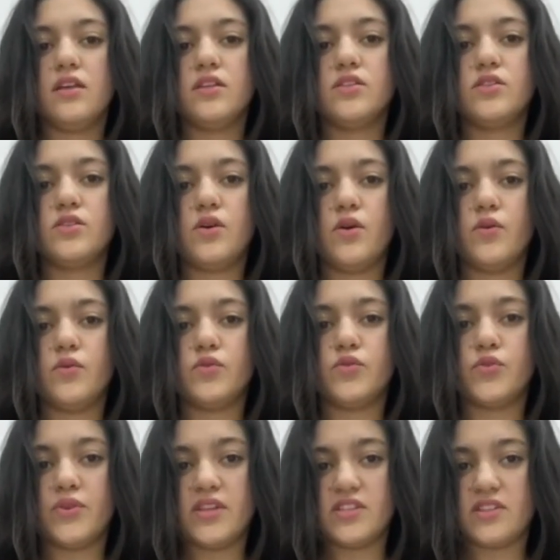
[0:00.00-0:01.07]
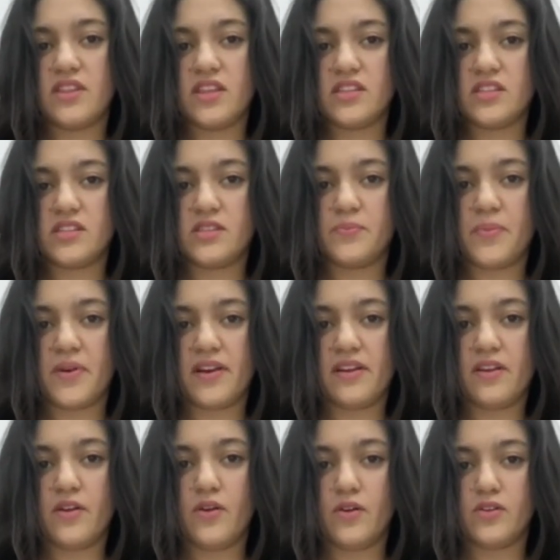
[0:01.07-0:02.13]
So, to reach these
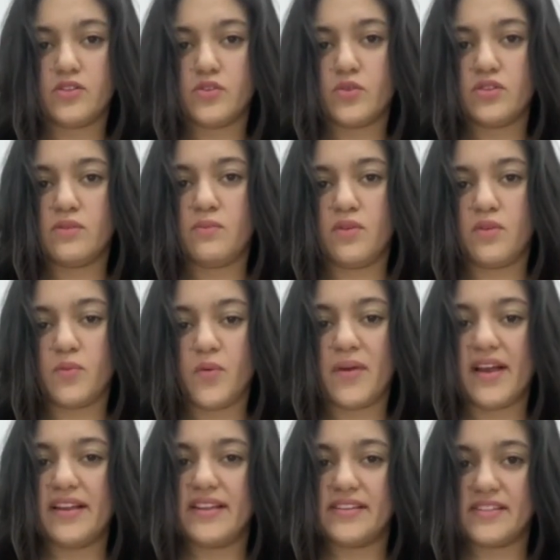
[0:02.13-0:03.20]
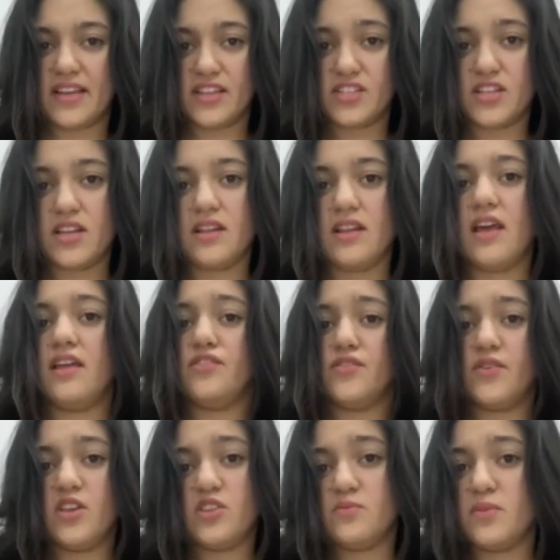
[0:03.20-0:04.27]
aspiring goals, suitable mobilization and
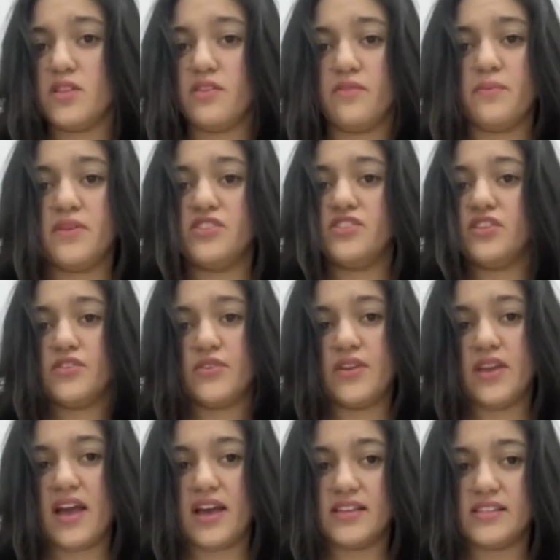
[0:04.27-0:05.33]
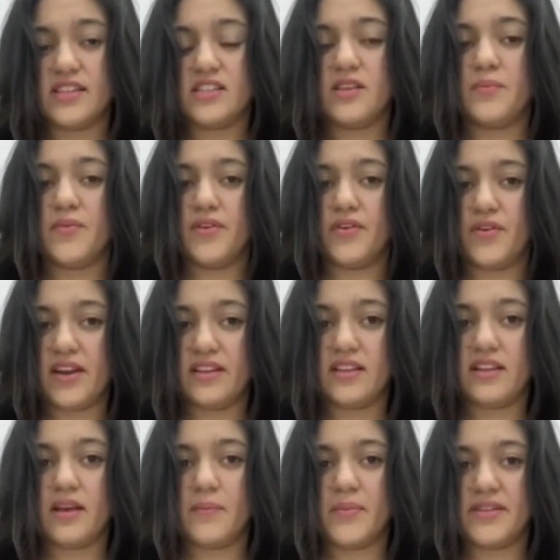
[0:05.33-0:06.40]
arrangement of budgetary assets, upgraded
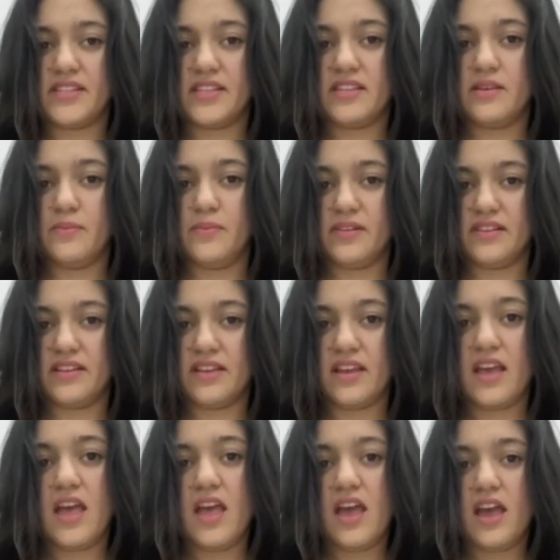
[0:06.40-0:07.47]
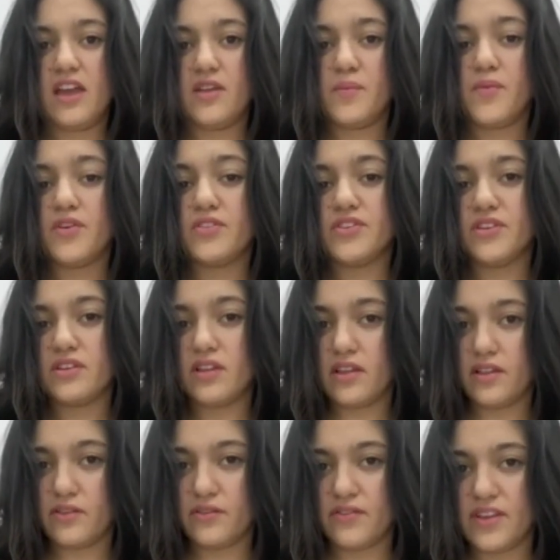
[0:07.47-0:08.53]
capacity building, and a modern
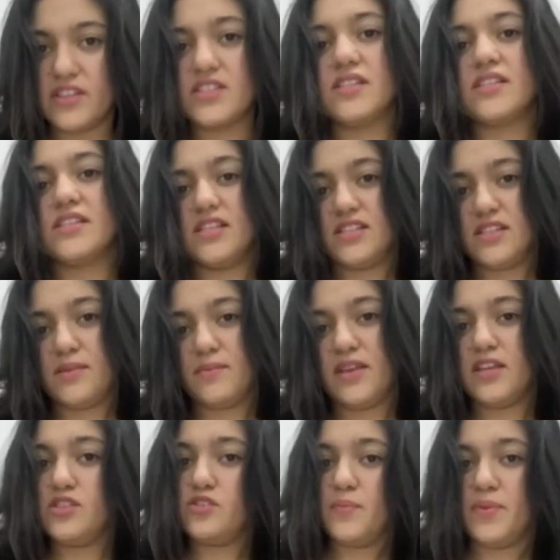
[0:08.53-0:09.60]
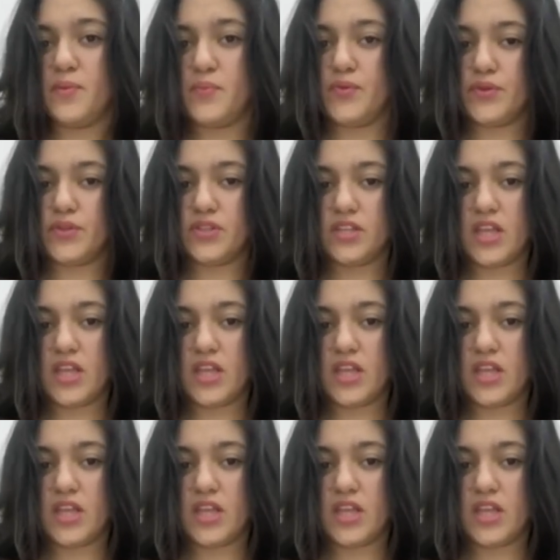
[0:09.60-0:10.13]
innovation system is to be put.